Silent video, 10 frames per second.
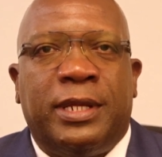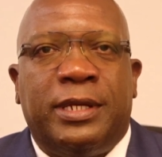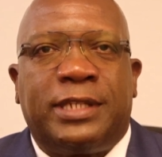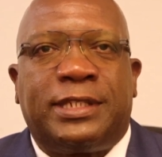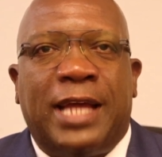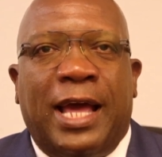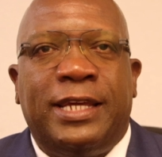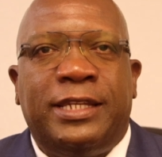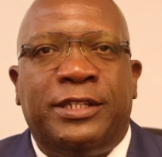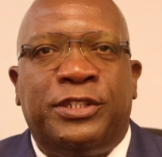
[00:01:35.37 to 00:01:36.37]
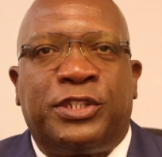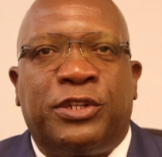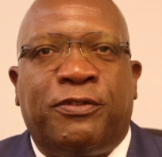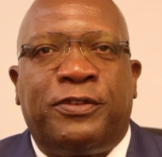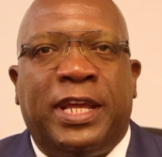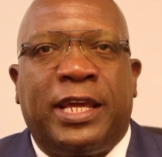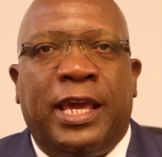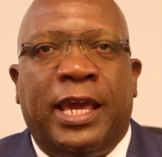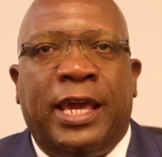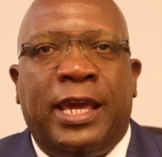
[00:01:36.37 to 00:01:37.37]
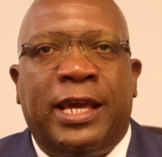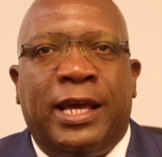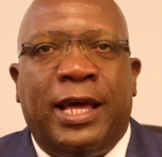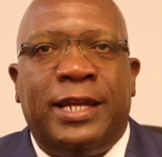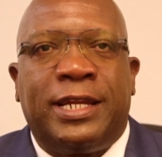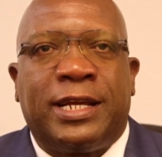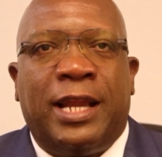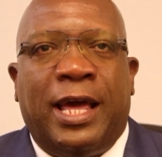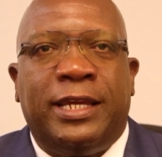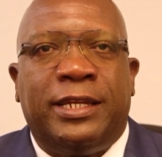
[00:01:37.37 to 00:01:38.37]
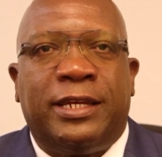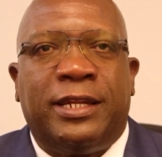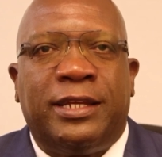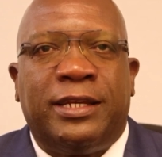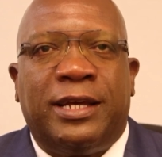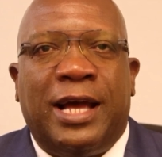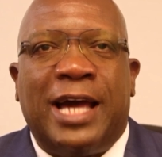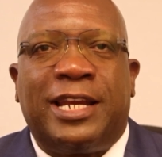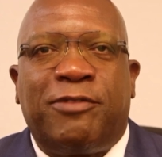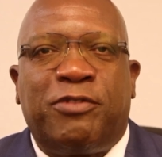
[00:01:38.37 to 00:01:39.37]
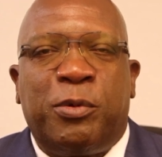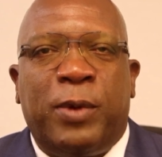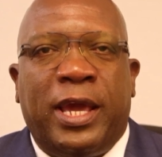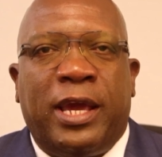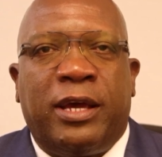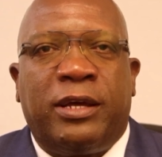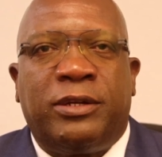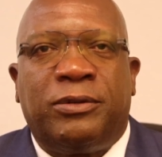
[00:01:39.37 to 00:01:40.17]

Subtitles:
The signs of decay and decline are everywhere.